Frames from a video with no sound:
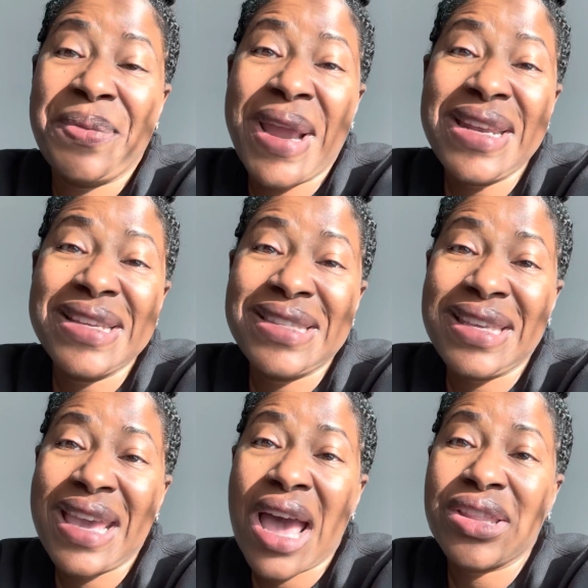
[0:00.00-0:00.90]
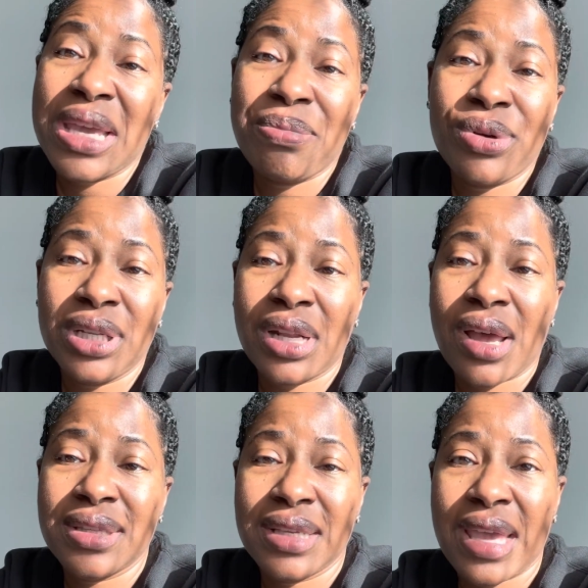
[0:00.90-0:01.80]
waiting to see how they pull it
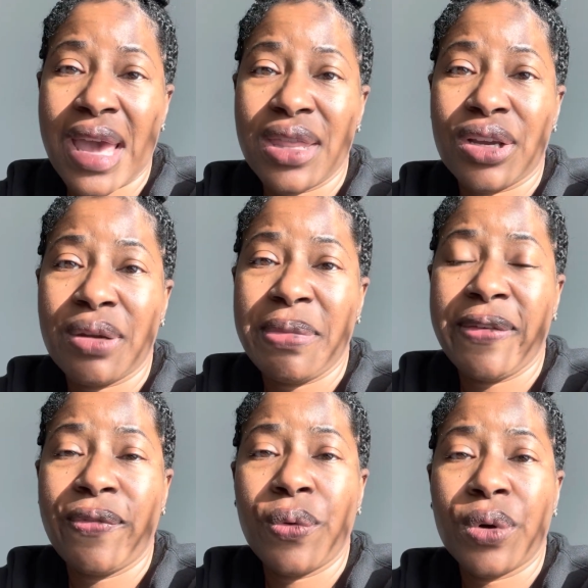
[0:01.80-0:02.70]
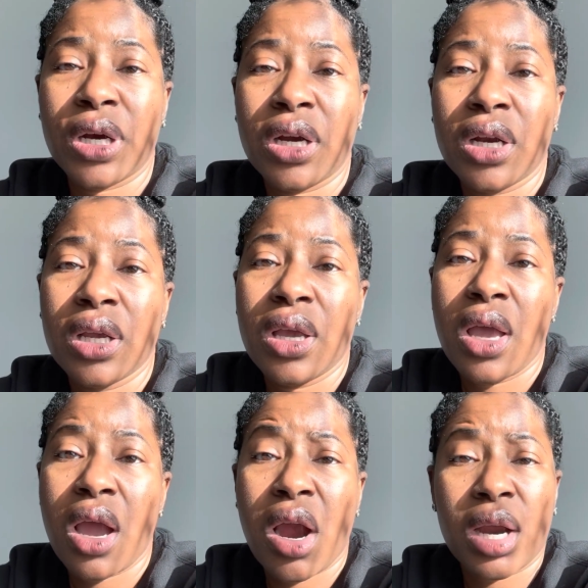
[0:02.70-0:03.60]
all together before
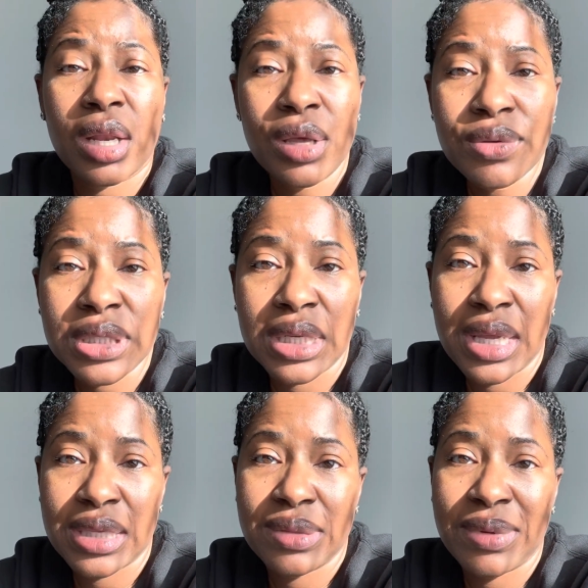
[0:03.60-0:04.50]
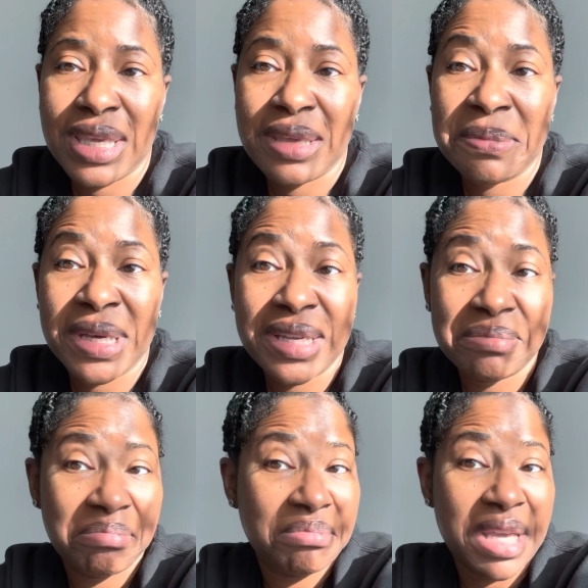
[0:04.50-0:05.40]
our closing next week.
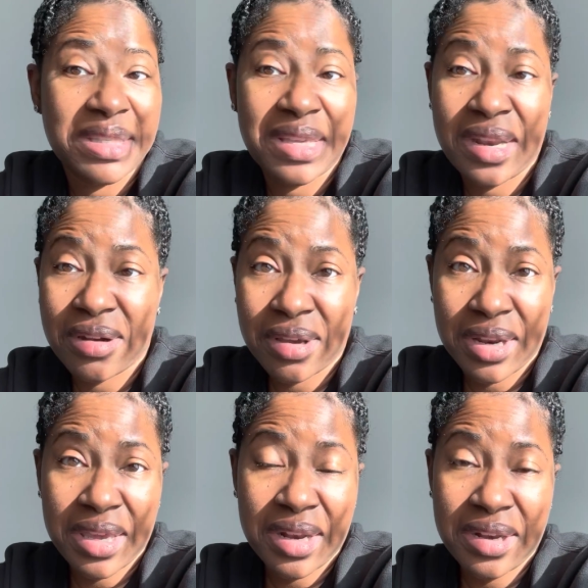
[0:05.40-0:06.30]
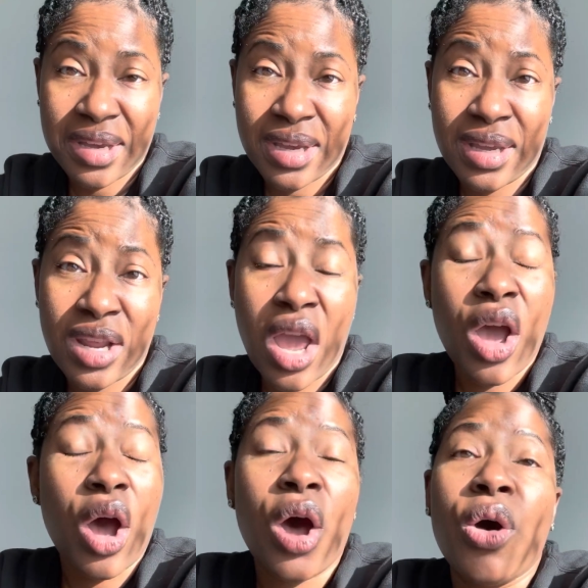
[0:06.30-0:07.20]
But they say they're going to get it done.
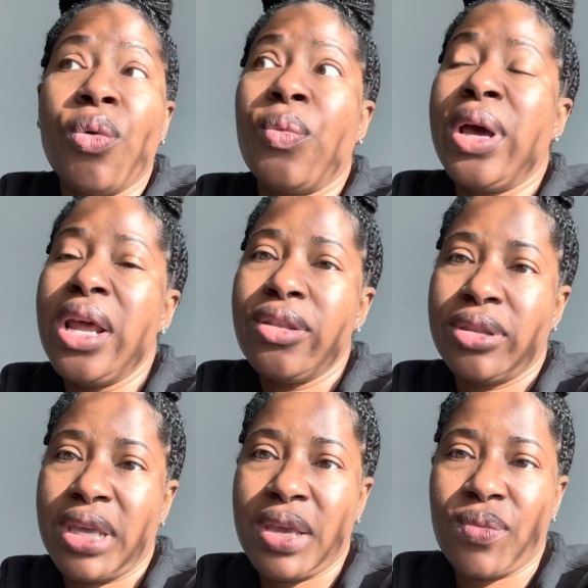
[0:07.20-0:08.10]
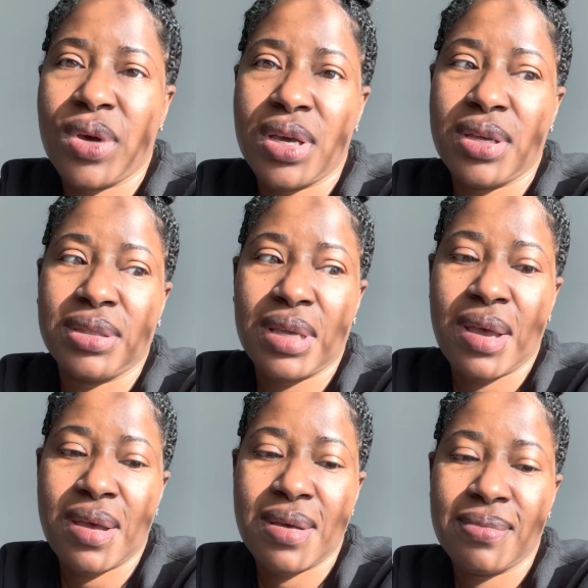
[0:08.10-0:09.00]
Oh, one other thing was
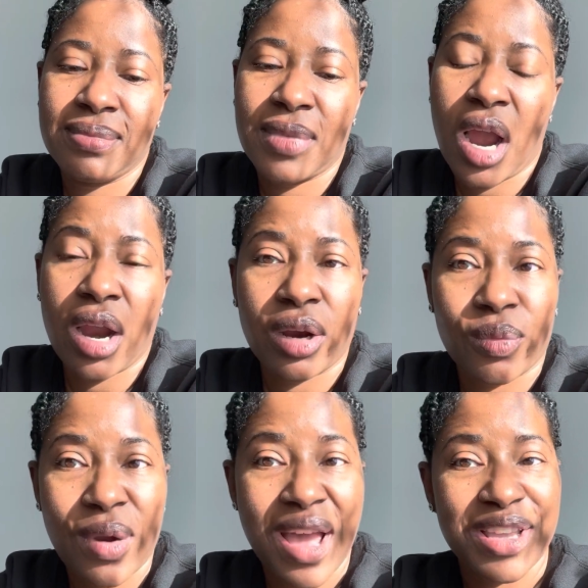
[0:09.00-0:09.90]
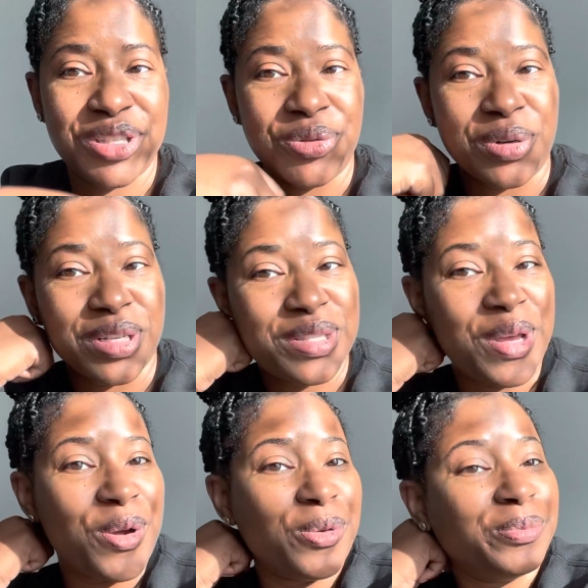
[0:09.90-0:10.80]
um, our garage door.
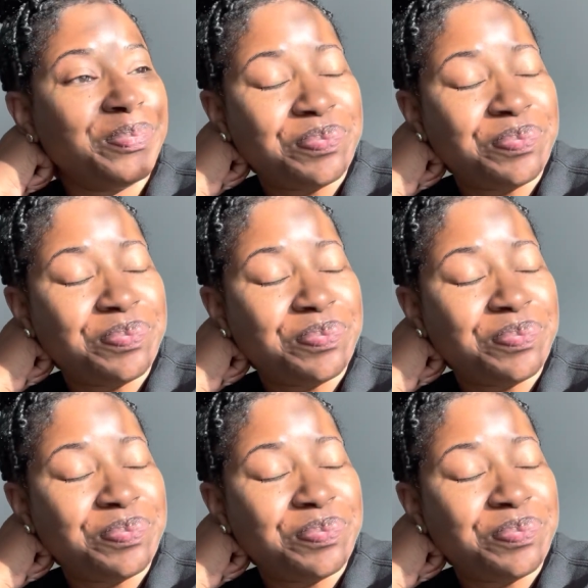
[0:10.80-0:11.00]
So